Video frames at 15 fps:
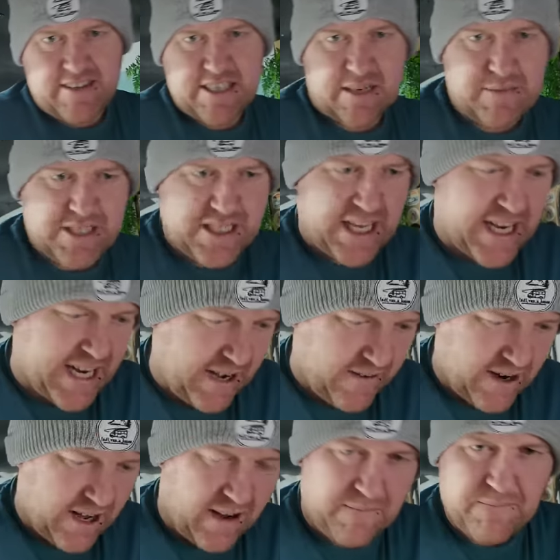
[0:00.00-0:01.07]
are it's going to be sticking
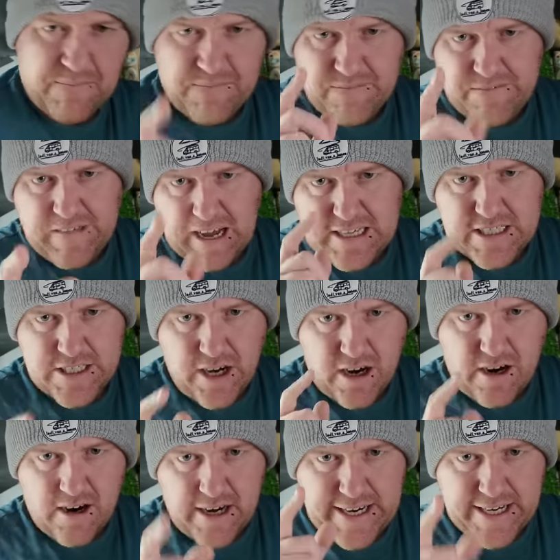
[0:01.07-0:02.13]
out a lot. That's
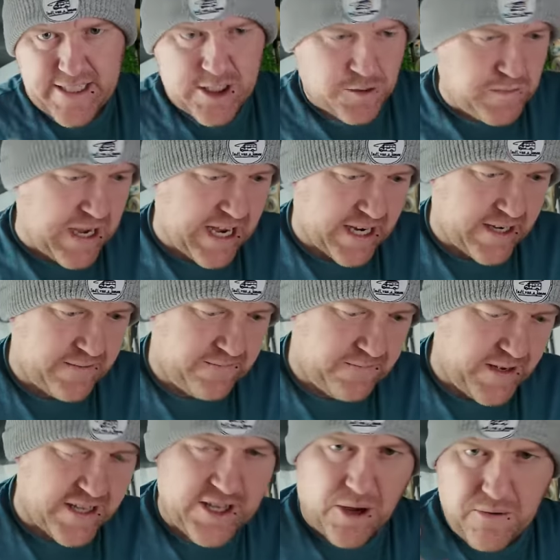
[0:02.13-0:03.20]
not high-end spec.
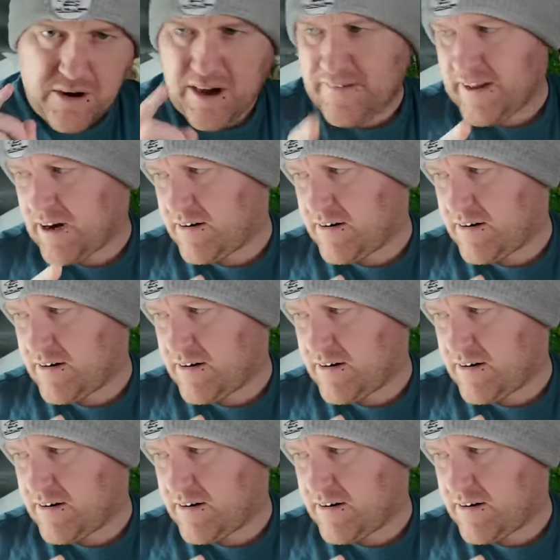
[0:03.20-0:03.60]
I don't like